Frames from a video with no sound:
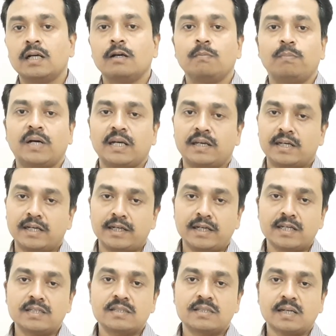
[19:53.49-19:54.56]
by gaining
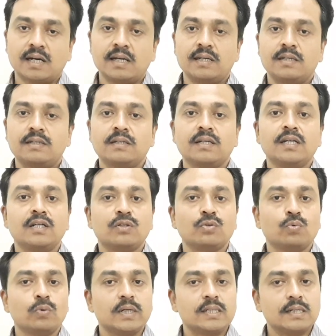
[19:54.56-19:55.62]
insight into
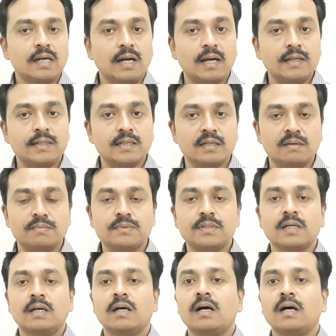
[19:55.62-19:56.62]
which items